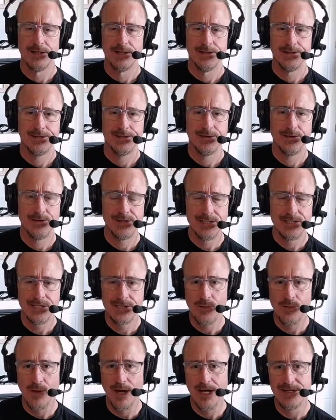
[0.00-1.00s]
You know, and this
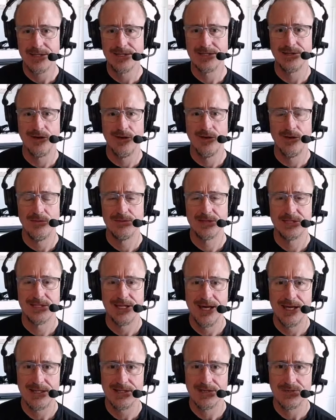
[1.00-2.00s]
is why the psalm
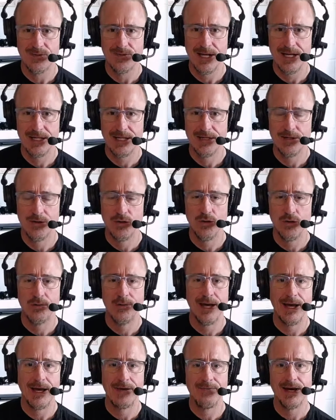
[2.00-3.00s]
says, right, whom
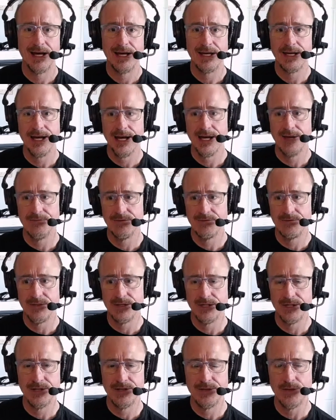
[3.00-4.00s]
have I in heaven
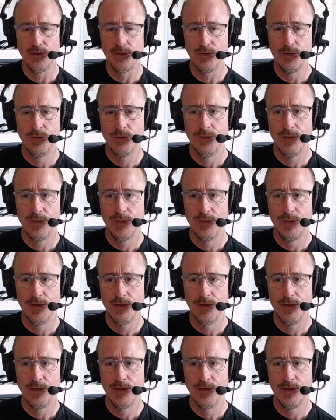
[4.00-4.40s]
but you?